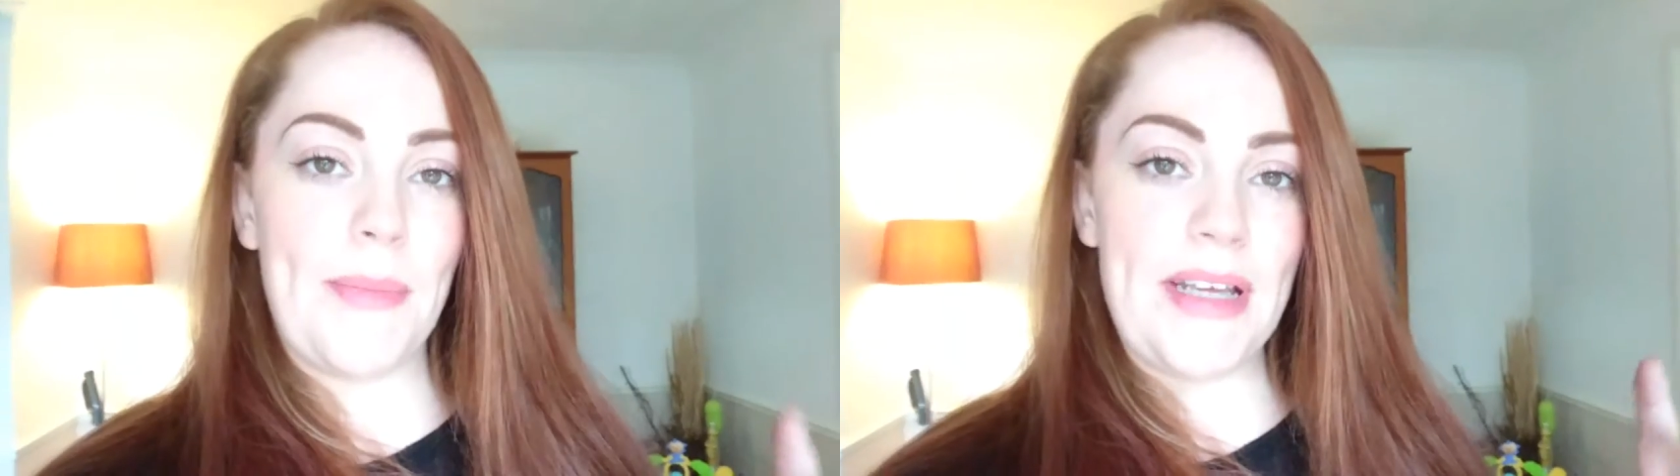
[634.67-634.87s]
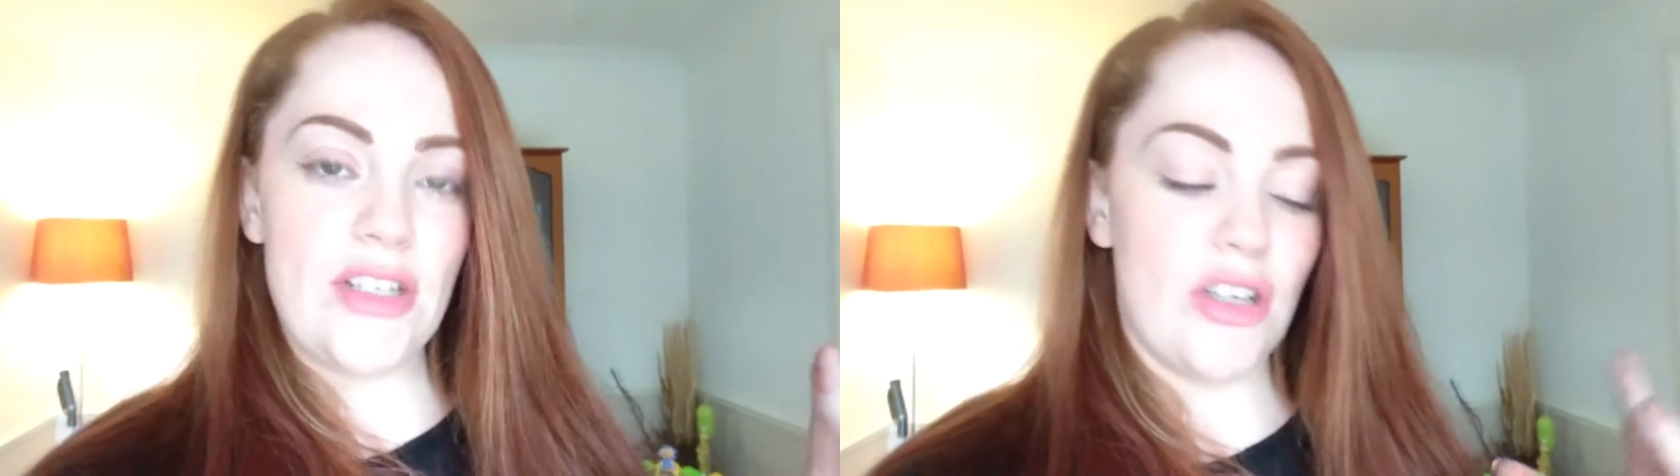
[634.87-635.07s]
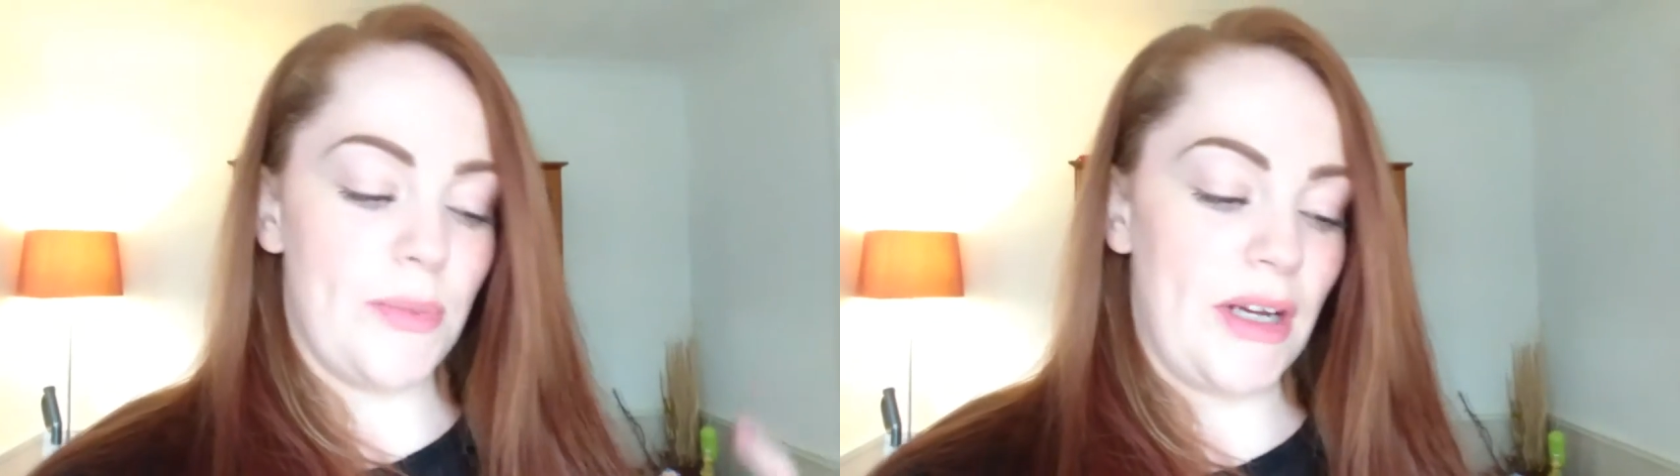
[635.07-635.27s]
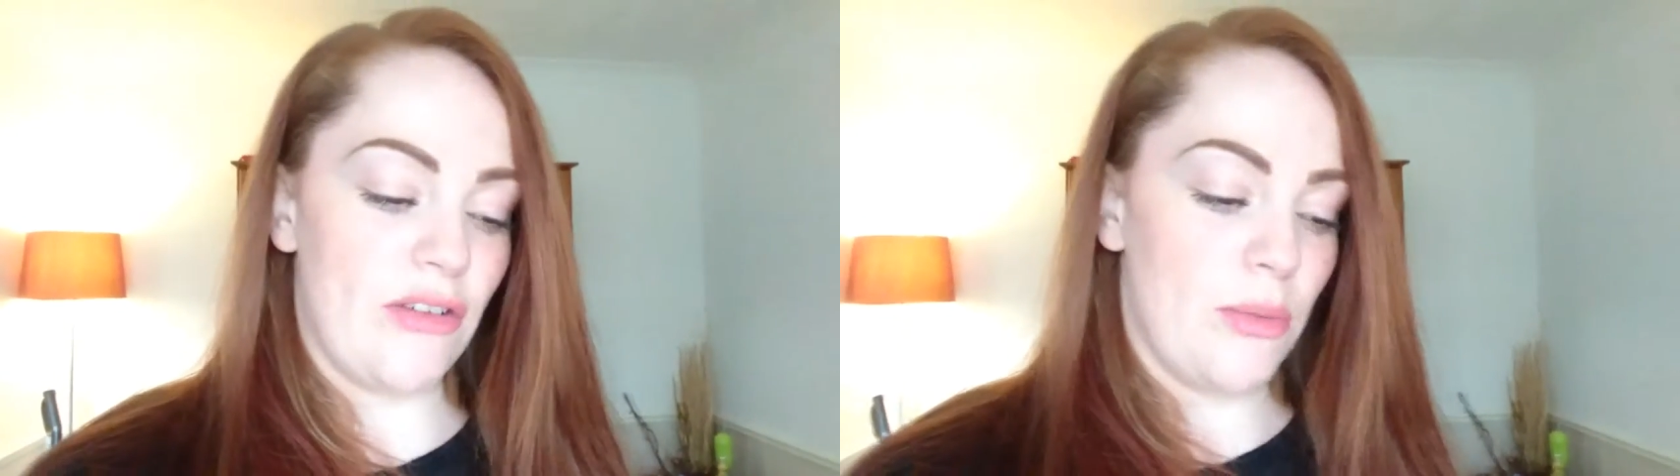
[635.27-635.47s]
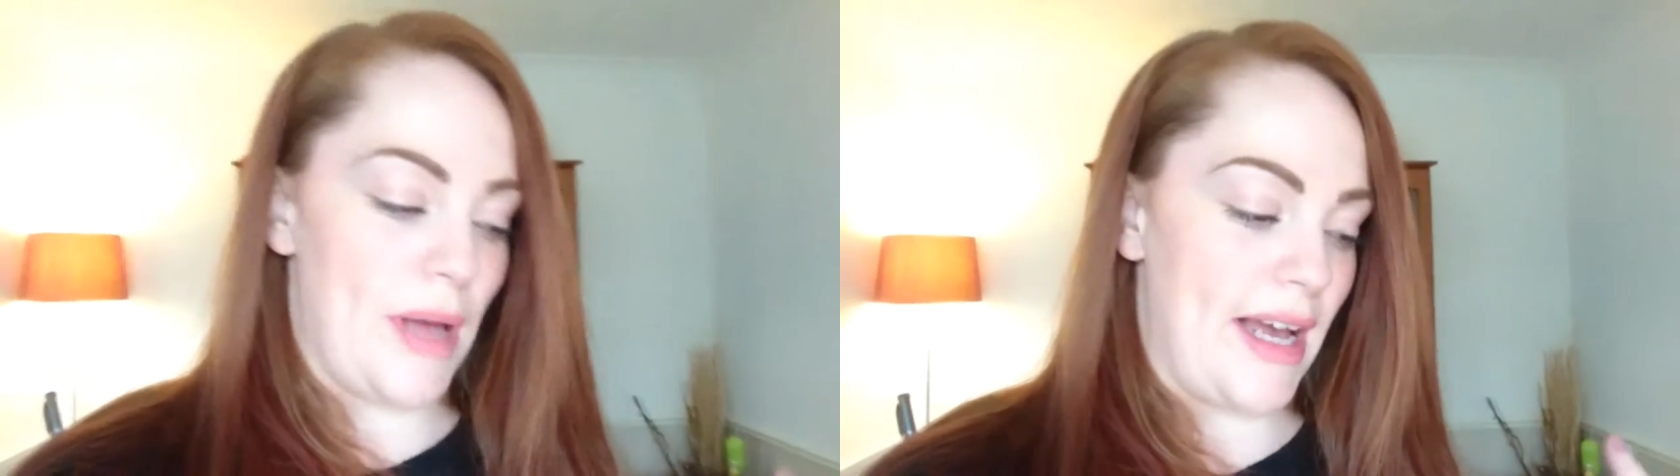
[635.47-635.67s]
my best not to pick
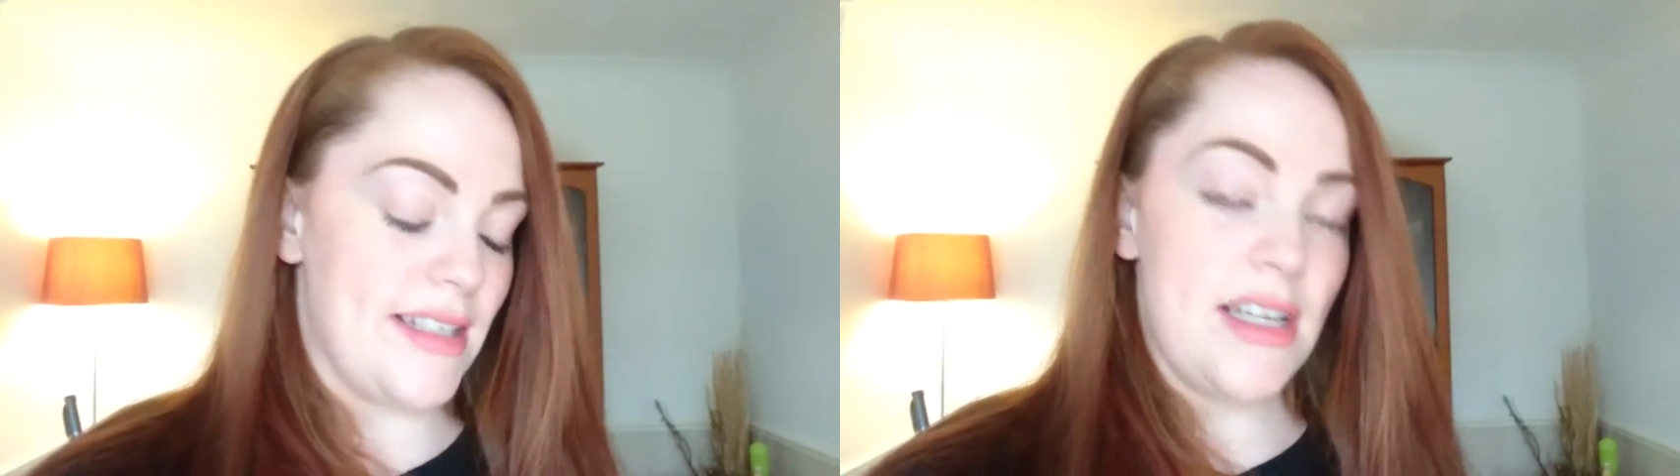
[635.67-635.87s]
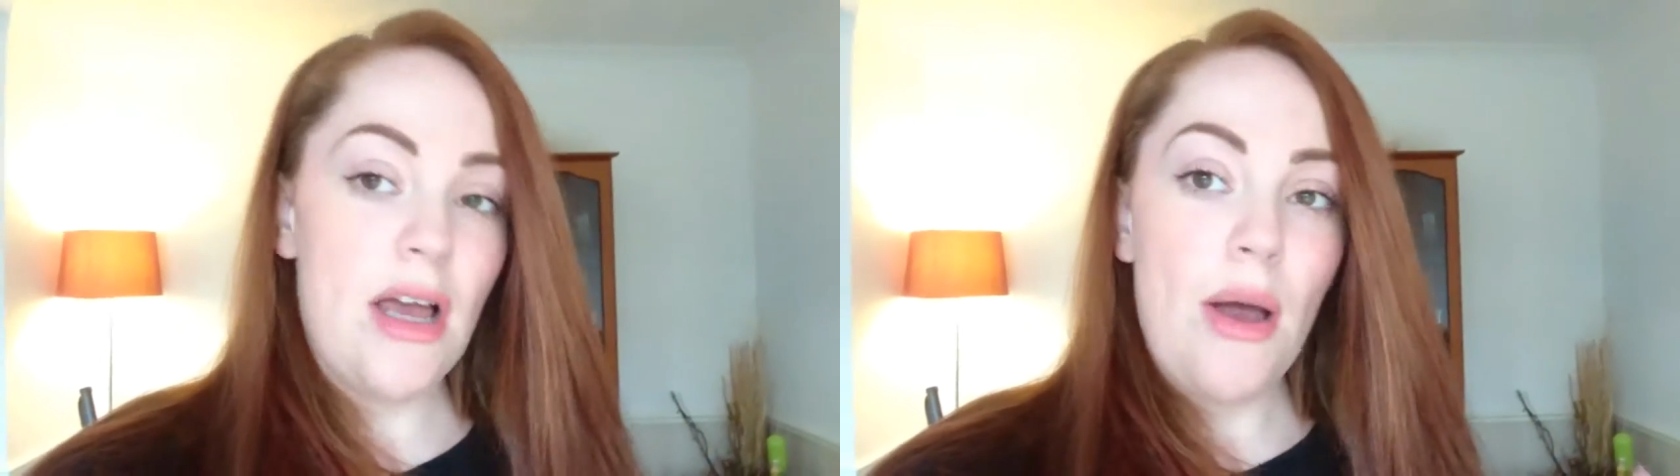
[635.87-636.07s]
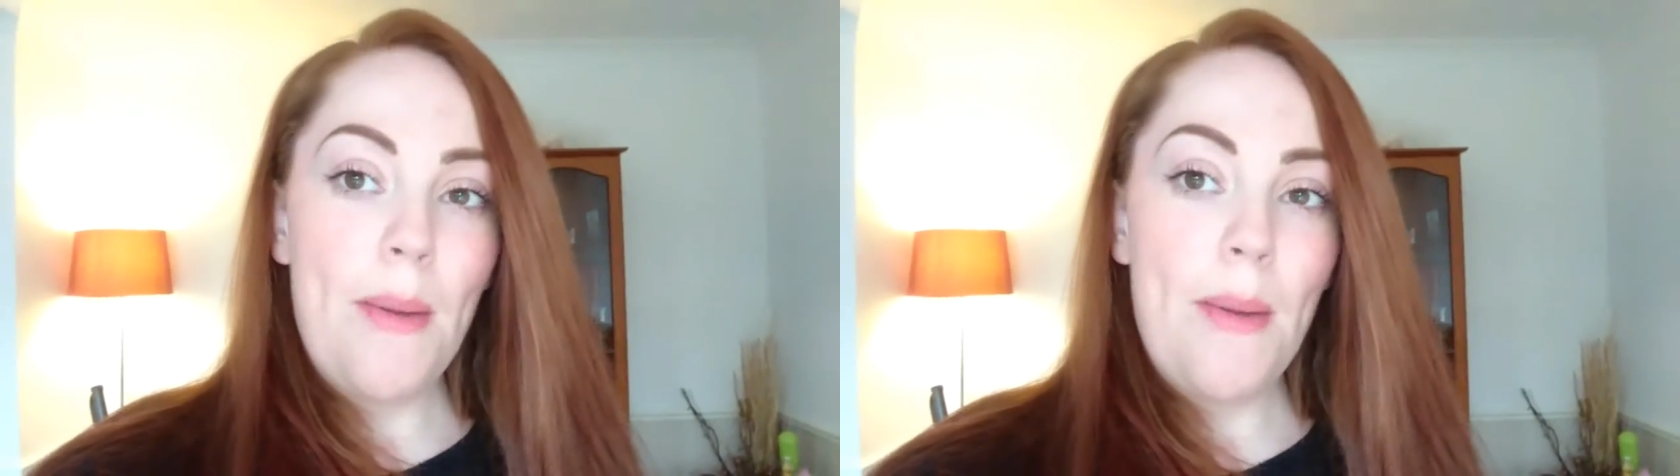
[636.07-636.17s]
her up as